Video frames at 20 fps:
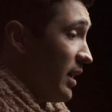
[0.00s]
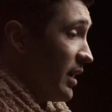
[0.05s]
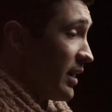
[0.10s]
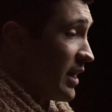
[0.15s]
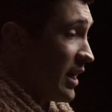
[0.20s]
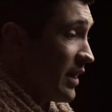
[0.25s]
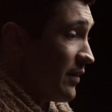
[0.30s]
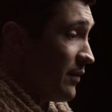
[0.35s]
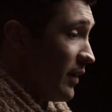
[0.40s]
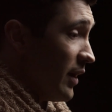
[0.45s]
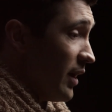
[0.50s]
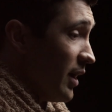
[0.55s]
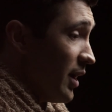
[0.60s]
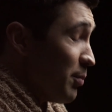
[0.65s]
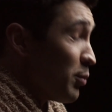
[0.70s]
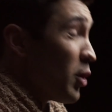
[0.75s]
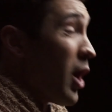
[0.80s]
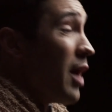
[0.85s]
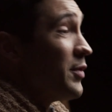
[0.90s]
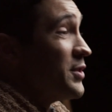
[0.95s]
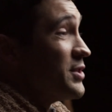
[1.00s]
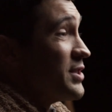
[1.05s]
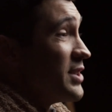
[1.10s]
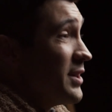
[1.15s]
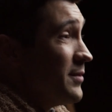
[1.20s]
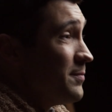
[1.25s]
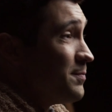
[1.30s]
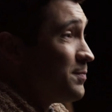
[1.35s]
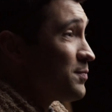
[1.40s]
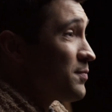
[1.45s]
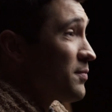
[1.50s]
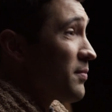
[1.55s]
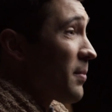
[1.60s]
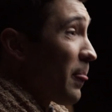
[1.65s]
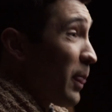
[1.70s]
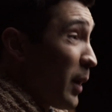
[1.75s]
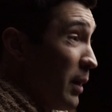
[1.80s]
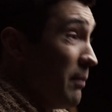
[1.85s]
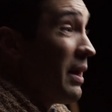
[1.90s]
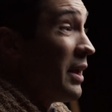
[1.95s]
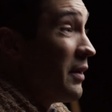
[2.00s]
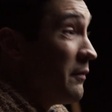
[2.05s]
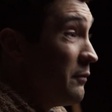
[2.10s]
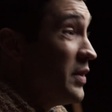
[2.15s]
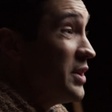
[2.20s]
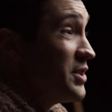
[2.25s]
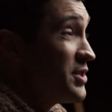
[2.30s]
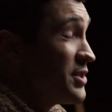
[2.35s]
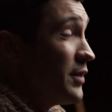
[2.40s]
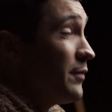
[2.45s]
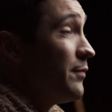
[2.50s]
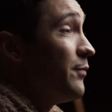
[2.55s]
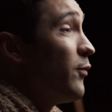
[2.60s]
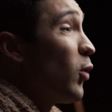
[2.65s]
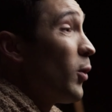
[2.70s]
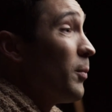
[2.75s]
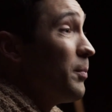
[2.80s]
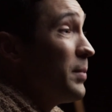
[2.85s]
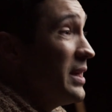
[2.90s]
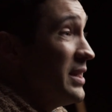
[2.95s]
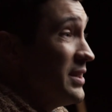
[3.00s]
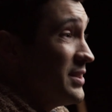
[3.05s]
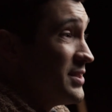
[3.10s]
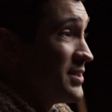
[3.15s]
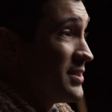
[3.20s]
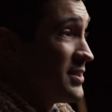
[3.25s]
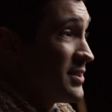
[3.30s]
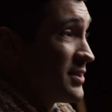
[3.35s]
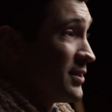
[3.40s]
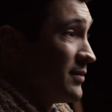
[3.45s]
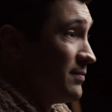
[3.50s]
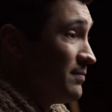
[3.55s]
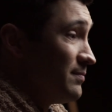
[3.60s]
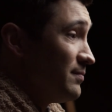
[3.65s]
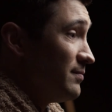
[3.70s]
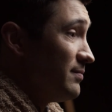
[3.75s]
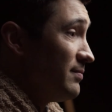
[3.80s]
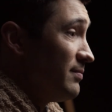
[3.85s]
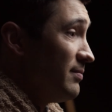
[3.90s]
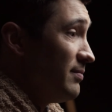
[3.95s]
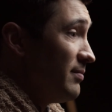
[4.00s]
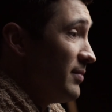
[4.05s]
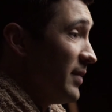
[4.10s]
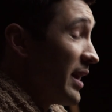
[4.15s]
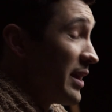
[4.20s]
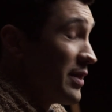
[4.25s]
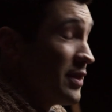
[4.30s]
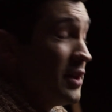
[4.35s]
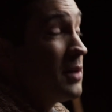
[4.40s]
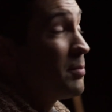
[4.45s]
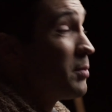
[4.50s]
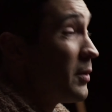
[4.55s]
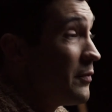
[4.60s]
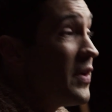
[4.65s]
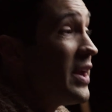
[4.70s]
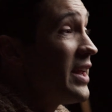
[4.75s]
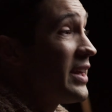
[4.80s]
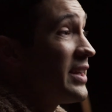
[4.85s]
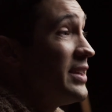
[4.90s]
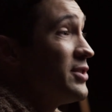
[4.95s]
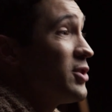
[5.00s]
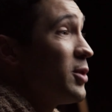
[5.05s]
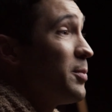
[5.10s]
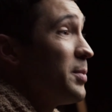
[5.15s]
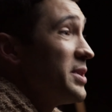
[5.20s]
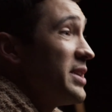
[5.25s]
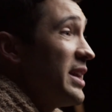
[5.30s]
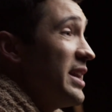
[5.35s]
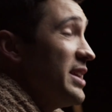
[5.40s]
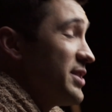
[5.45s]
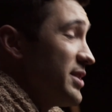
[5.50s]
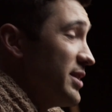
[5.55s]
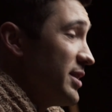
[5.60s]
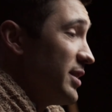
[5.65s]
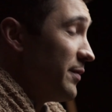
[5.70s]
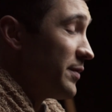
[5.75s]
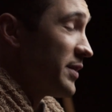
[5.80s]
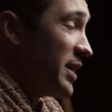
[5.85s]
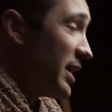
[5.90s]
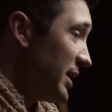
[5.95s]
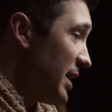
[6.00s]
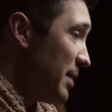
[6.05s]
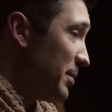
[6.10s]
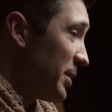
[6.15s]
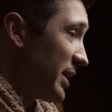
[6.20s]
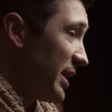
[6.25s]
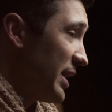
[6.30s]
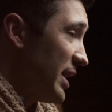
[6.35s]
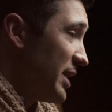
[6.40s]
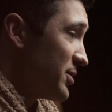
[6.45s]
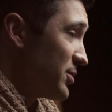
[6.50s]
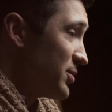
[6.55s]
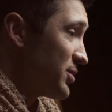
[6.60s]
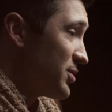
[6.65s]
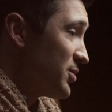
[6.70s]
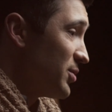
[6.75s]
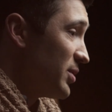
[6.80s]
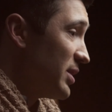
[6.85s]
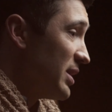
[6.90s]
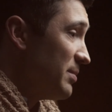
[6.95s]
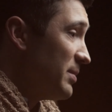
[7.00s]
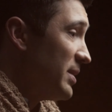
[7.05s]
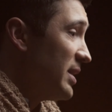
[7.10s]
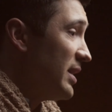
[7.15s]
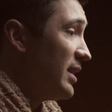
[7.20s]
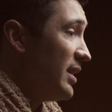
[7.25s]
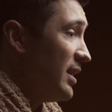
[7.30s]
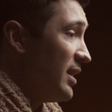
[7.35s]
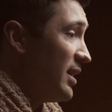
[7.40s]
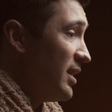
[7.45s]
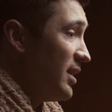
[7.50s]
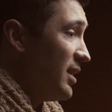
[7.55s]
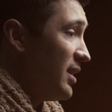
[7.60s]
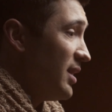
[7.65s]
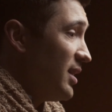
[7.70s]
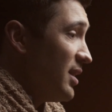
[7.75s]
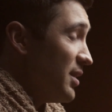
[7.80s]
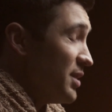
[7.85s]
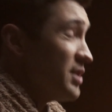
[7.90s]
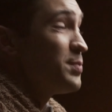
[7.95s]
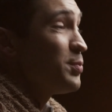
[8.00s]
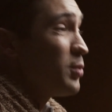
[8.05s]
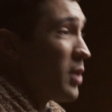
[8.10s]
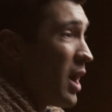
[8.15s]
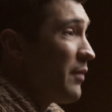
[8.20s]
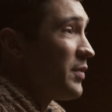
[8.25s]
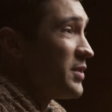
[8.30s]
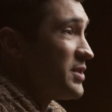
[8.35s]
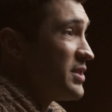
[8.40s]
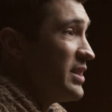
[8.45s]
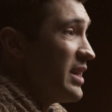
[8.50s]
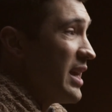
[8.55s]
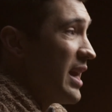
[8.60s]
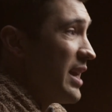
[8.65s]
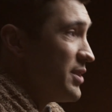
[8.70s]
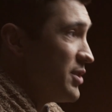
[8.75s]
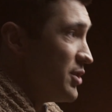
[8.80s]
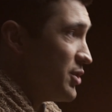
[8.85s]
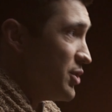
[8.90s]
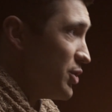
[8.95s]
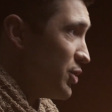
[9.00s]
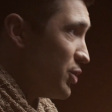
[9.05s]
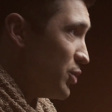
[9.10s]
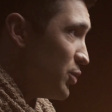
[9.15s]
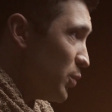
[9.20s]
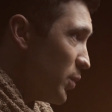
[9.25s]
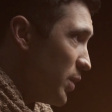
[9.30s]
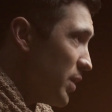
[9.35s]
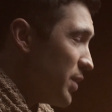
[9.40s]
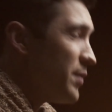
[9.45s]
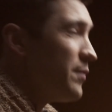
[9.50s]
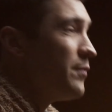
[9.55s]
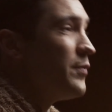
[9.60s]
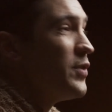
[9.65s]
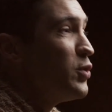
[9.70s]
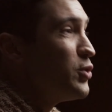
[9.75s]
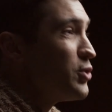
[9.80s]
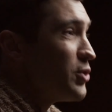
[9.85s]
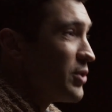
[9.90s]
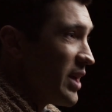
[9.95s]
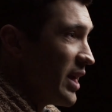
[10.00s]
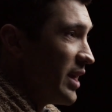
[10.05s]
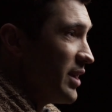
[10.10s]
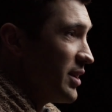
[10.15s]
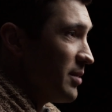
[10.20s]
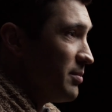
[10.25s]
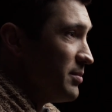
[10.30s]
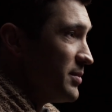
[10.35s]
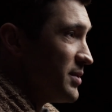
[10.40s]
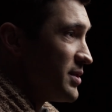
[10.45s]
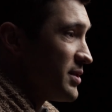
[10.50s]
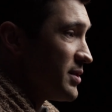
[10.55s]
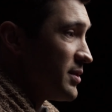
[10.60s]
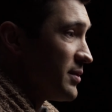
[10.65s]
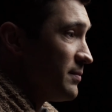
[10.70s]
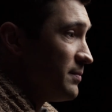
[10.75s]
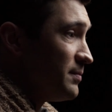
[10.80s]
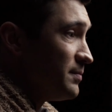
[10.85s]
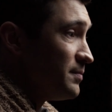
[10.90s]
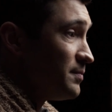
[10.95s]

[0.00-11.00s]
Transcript: I gave a prophecy about a vision of four beasts. Like the prophetic interpretation of King Nebuchadnezzar's dream, this prophecy had to do with future kingdoms